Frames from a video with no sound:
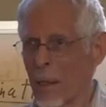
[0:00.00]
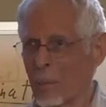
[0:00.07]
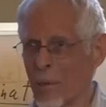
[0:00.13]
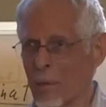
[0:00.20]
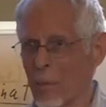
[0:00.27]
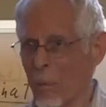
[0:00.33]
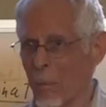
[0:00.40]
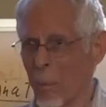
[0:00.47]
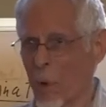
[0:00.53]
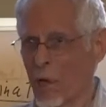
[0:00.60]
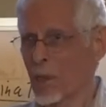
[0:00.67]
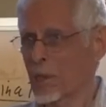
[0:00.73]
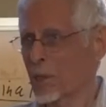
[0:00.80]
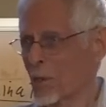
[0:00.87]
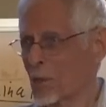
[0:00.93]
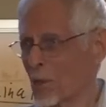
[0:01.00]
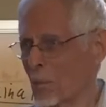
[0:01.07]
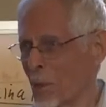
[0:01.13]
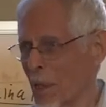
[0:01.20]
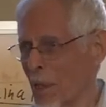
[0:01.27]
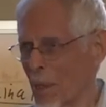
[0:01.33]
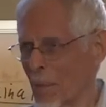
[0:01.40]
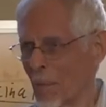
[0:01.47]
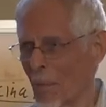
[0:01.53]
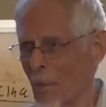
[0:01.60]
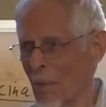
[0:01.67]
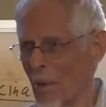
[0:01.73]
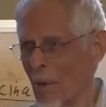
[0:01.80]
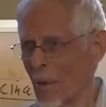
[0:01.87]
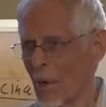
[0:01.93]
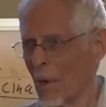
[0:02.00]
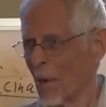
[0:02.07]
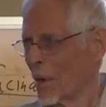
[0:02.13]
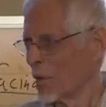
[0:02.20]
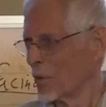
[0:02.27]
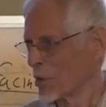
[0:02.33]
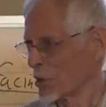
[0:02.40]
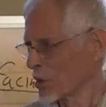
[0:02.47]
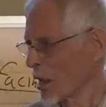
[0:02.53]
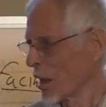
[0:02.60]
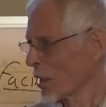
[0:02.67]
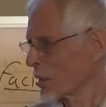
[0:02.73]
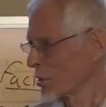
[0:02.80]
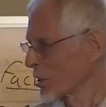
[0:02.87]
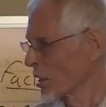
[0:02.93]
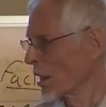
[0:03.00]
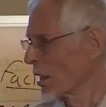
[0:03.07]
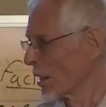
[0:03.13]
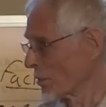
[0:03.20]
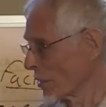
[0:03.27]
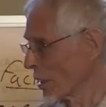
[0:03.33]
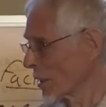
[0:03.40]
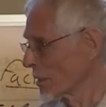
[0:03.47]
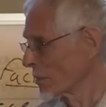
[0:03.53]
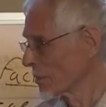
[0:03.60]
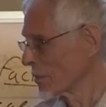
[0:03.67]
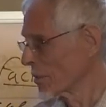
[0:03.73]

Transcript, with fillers: I mean, what else could you be? If you're shy, you're shy, right?